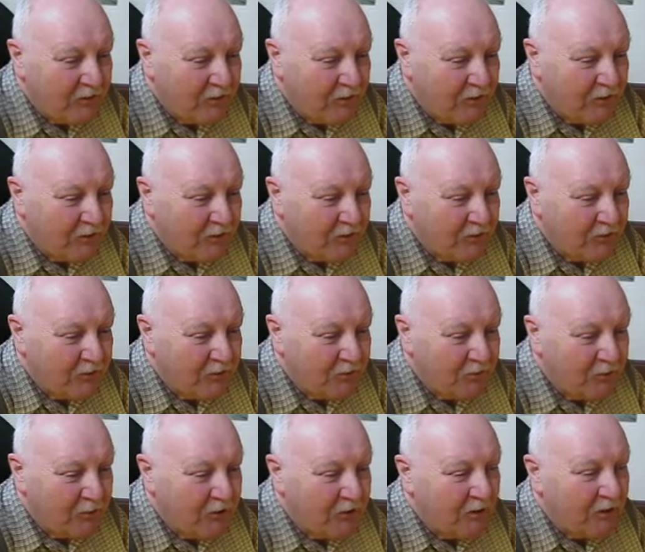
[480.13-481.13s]
articles,
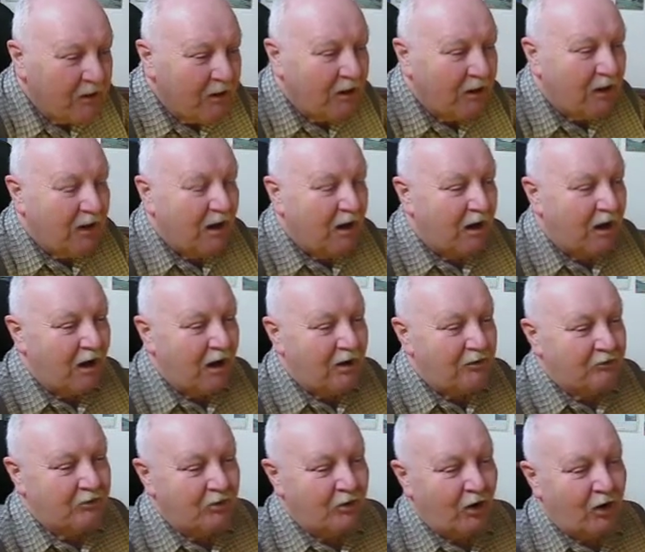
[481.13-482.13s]
but
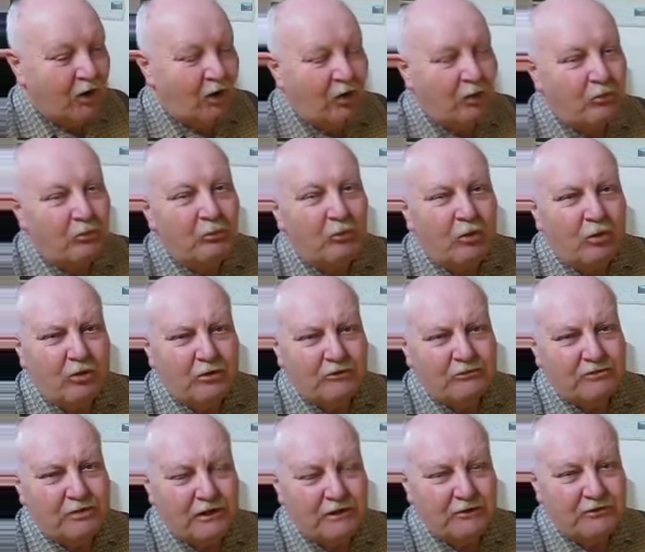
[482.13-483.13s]
I've got a lot more
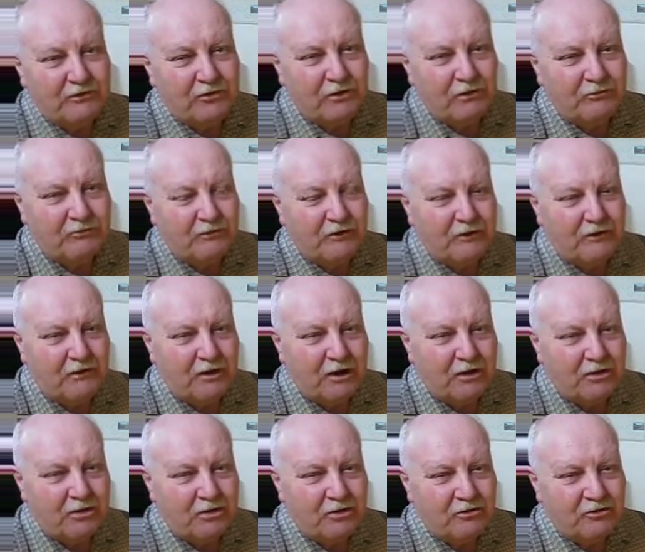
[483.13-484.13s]
of that stuff
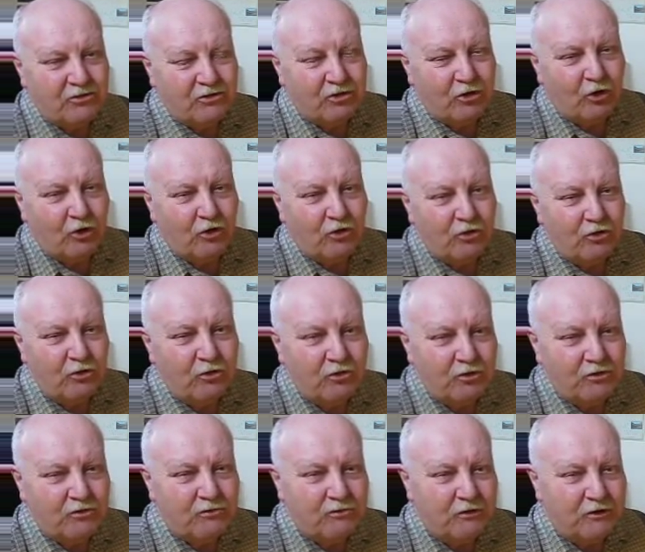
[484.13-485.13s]
in the Scott
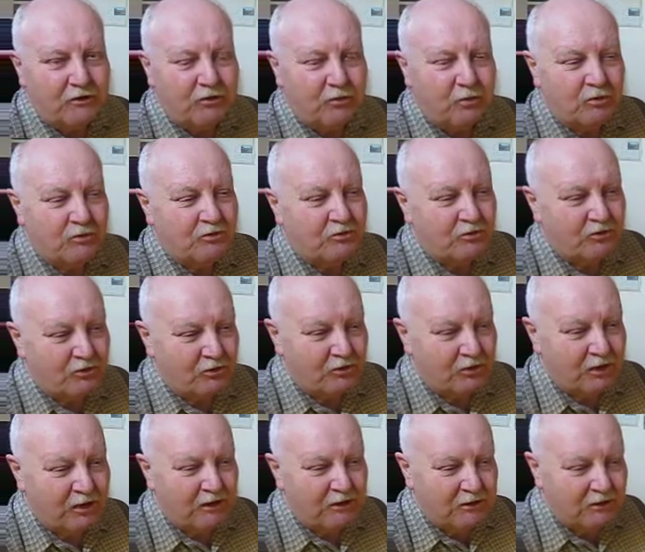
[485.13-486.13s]
news feed, which is on
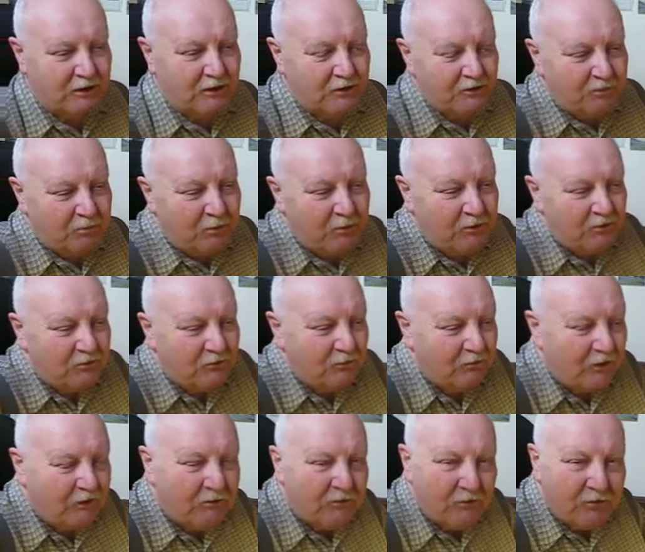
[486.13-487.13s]
the index page of
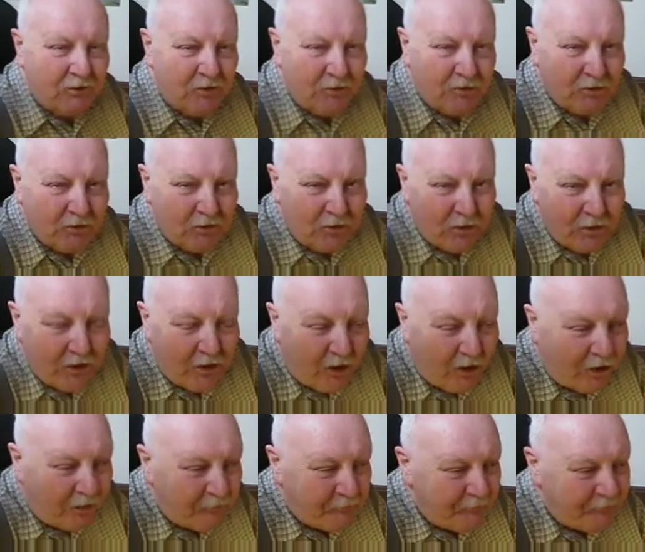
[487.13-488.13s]

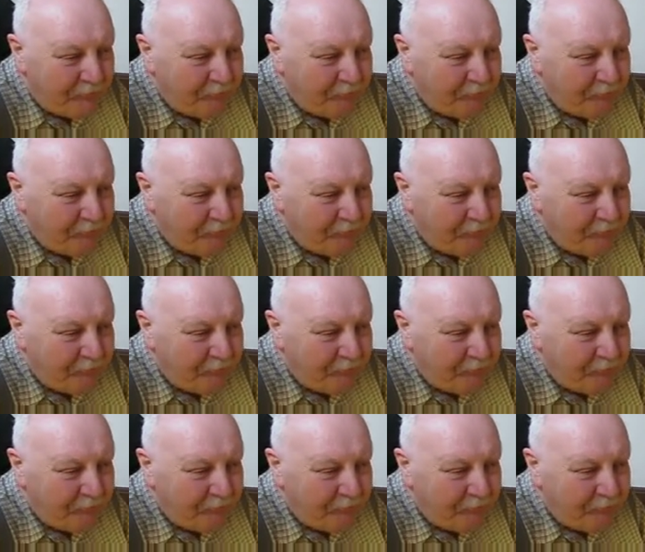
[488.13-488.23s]
electroscotland.com.